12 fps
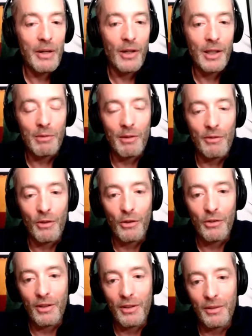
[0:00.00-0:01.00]
going to be hard to
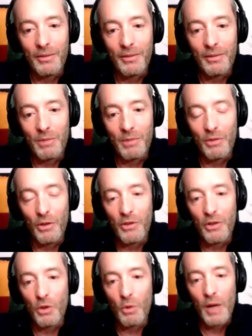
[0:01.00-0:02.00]
reverse
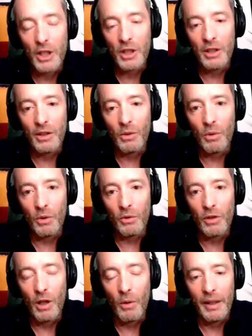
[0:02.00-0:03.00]
the direction that the
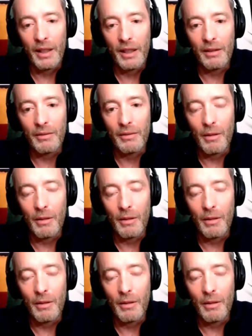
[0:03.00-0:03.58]
world's going in.